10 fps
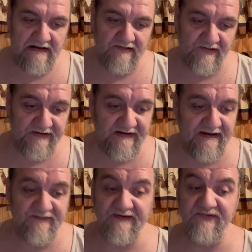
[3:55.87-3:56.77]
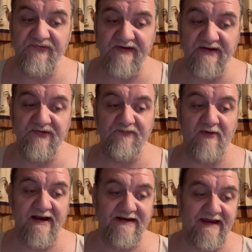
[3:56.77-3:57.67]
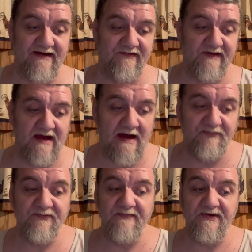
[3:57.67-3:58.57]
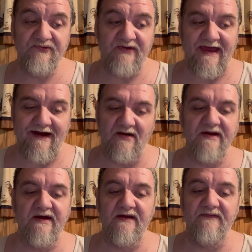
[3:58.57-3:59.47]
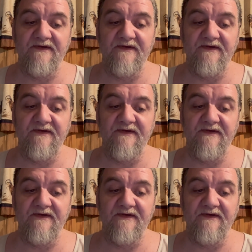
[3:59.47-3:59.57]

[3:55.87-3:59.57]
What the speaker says: Looking at the consensus breakdown, the optimists outgunned the